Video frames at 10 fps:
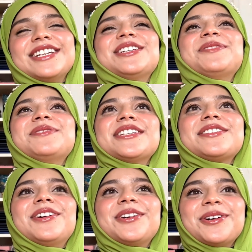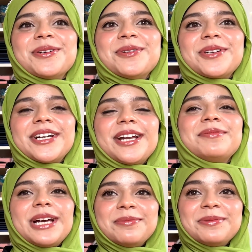So I'm just gonna talk about it,
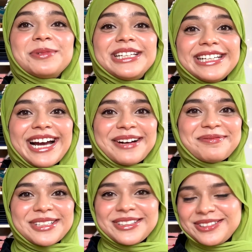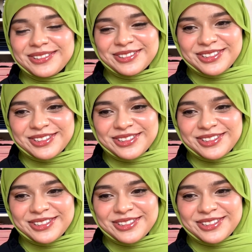and I'm really happy, you know,